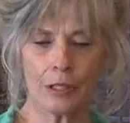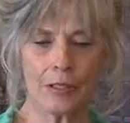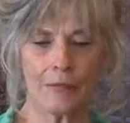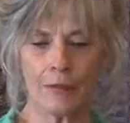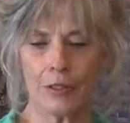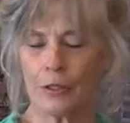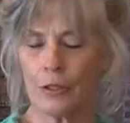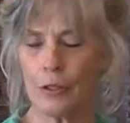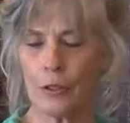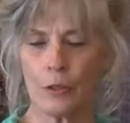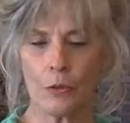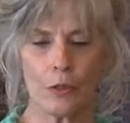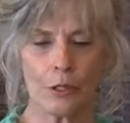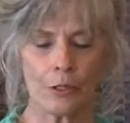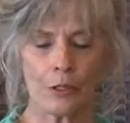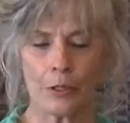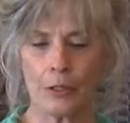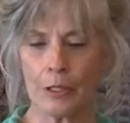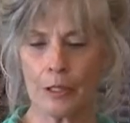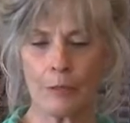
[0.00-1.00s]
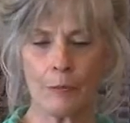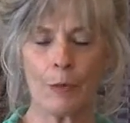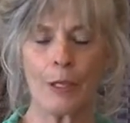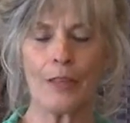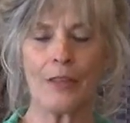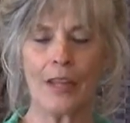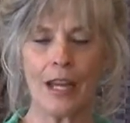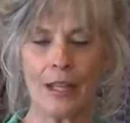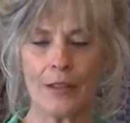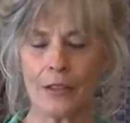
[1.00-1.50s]
even though there,
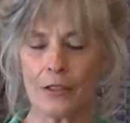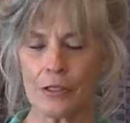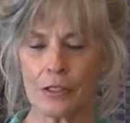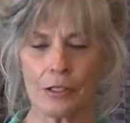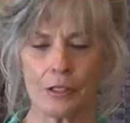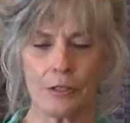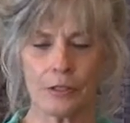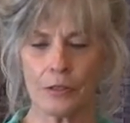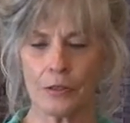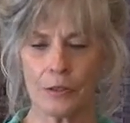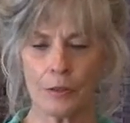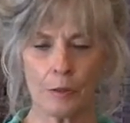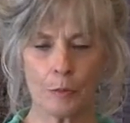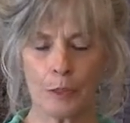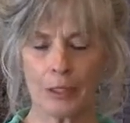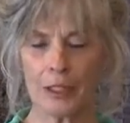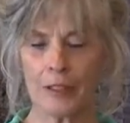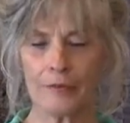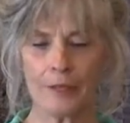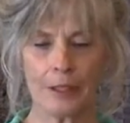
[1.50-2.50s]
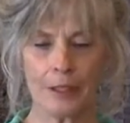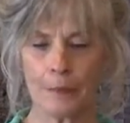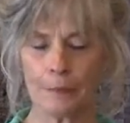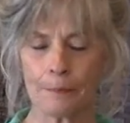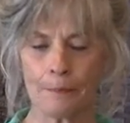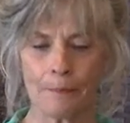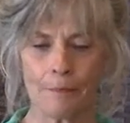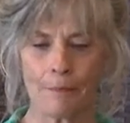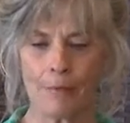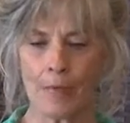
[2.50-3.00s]
with that, there's still a little bit of a,
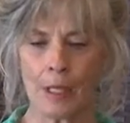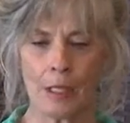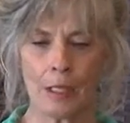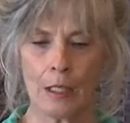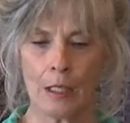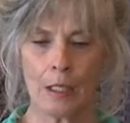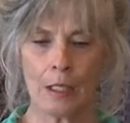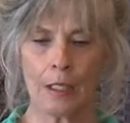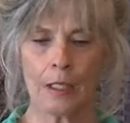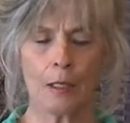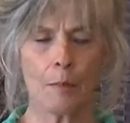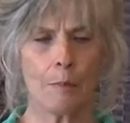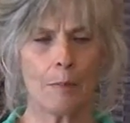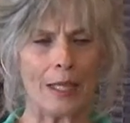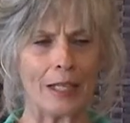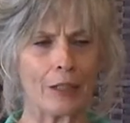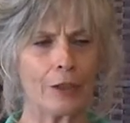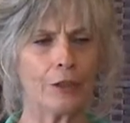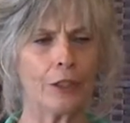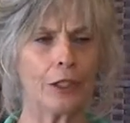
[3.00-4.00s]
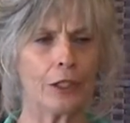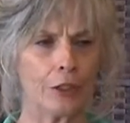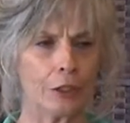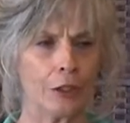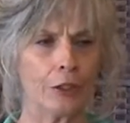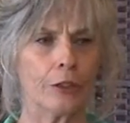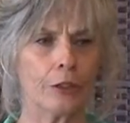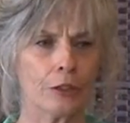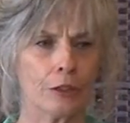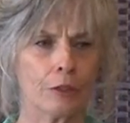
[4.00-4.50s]
like a
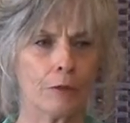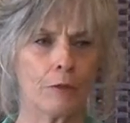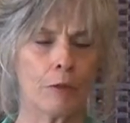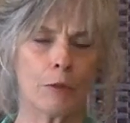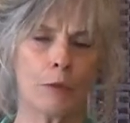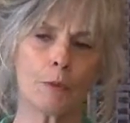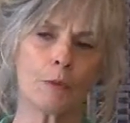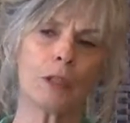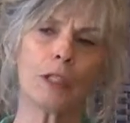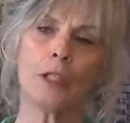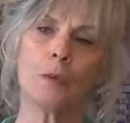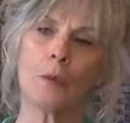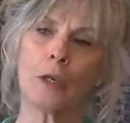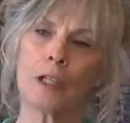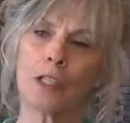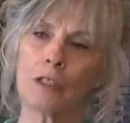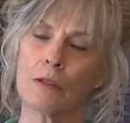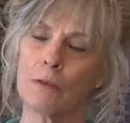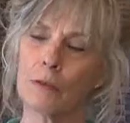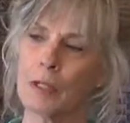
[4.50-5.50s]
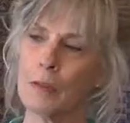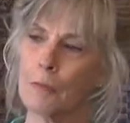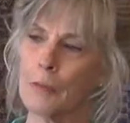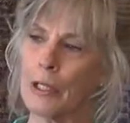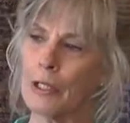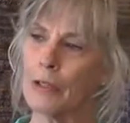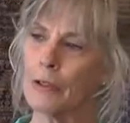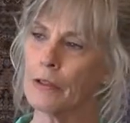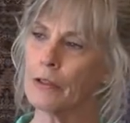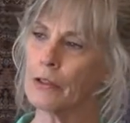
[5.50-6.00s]
barrier. So what we really want is we want
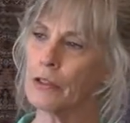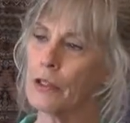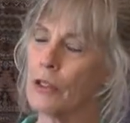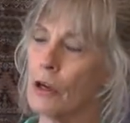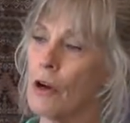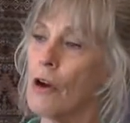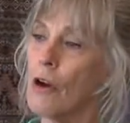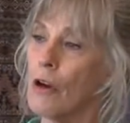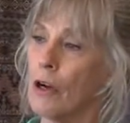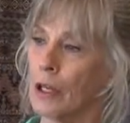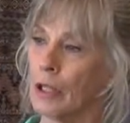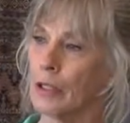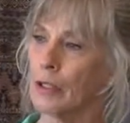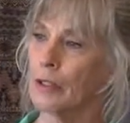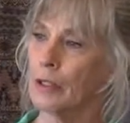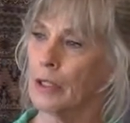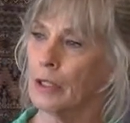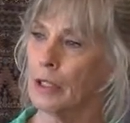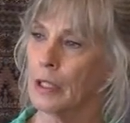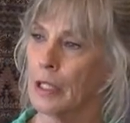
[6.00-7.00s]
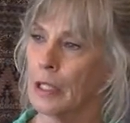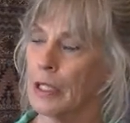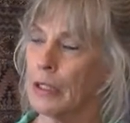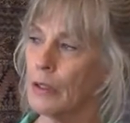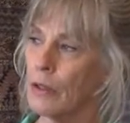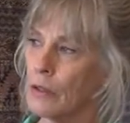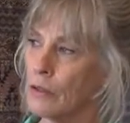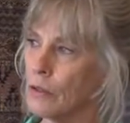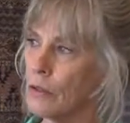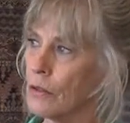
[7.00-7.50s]
barriers gone, and
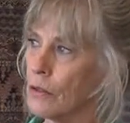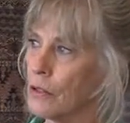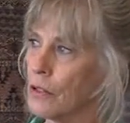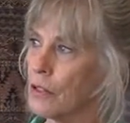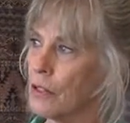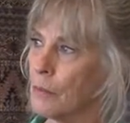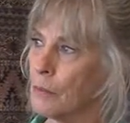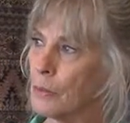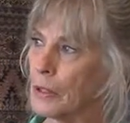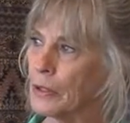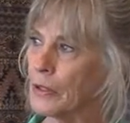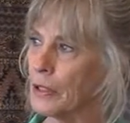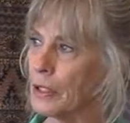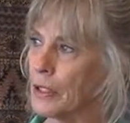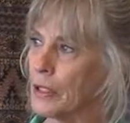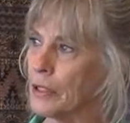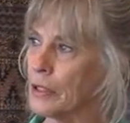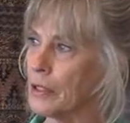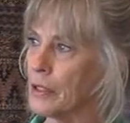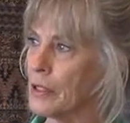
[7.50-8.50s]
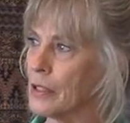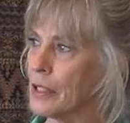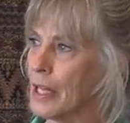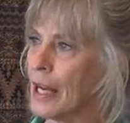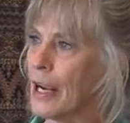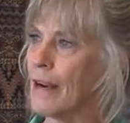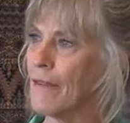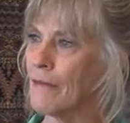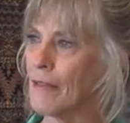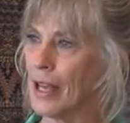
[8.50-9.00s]
also just the ability to just
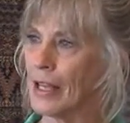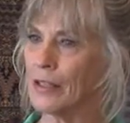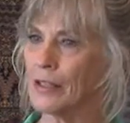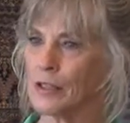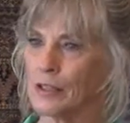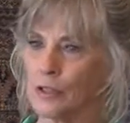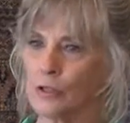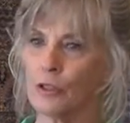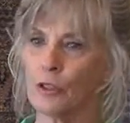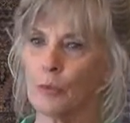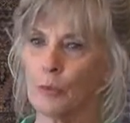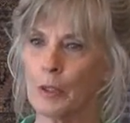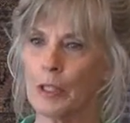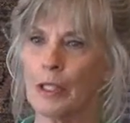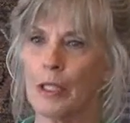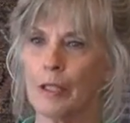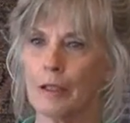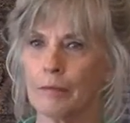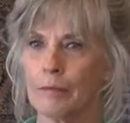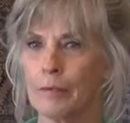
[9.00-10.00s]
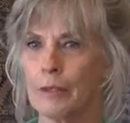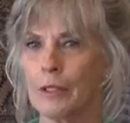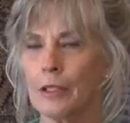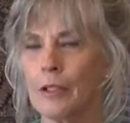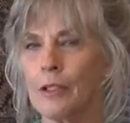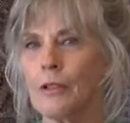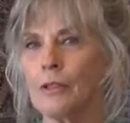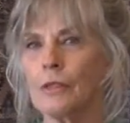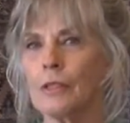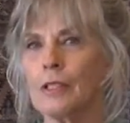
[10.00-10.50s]
have that discernment. Like, you
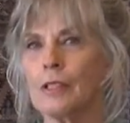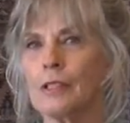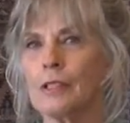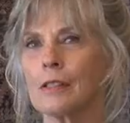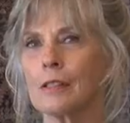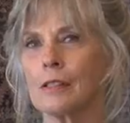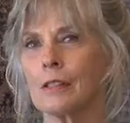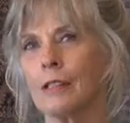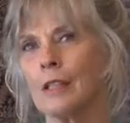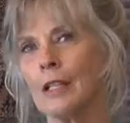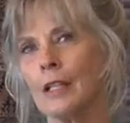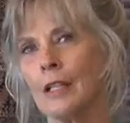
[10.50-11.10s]
know, this is a,